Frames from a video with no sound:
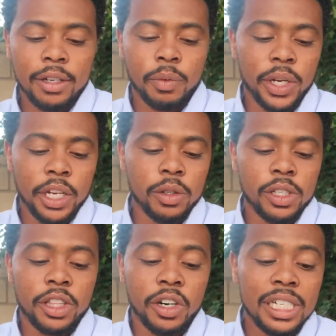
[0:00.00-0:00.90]
we
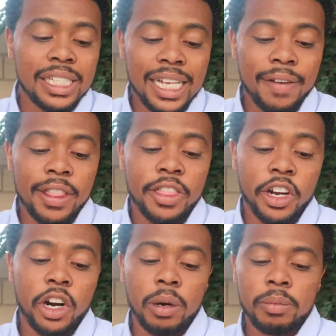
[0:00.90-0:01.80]
used 37
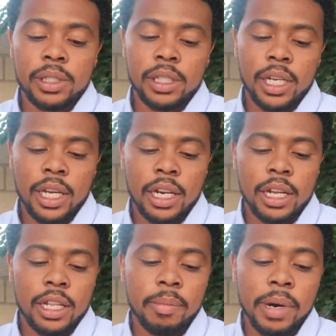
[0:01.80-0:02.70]
therms in
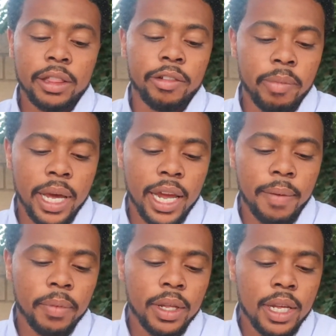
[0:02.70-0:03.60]
the month of May,
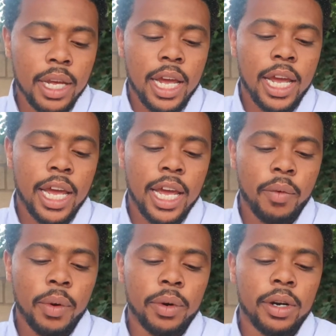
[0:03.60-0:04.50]

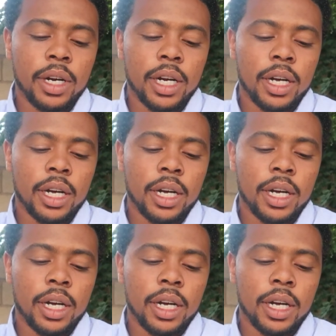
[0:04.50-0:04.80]
and we were